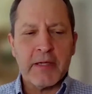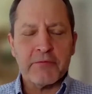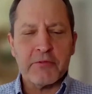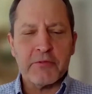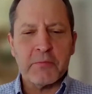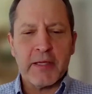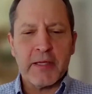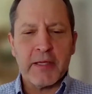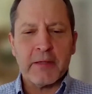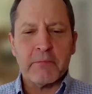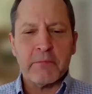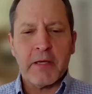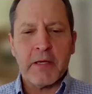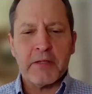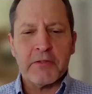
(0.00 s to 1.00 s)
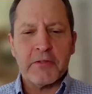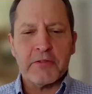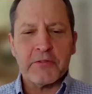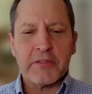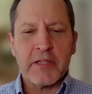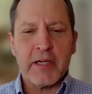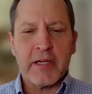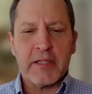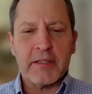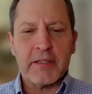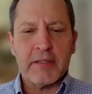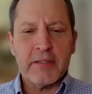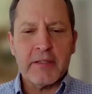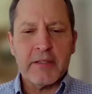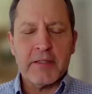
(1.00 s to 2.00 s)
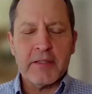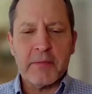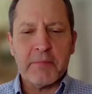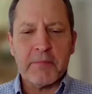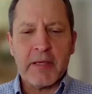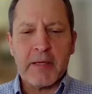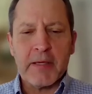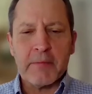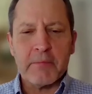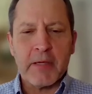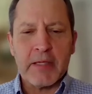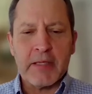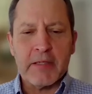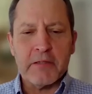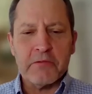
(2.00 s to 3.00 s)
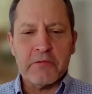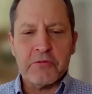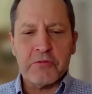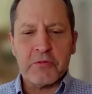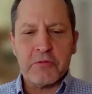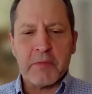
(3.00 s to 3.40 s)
feel my competitors kind of nipping at my heels.